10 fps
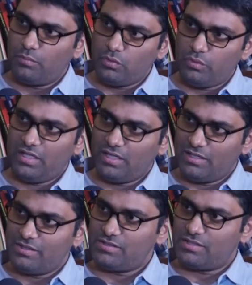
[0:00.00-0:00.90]
from
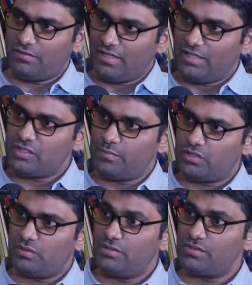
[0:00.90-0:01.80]
doing surveillance
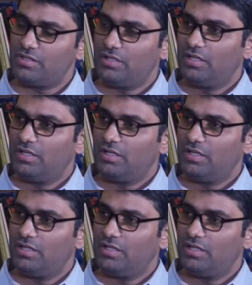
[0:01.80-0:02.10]
missions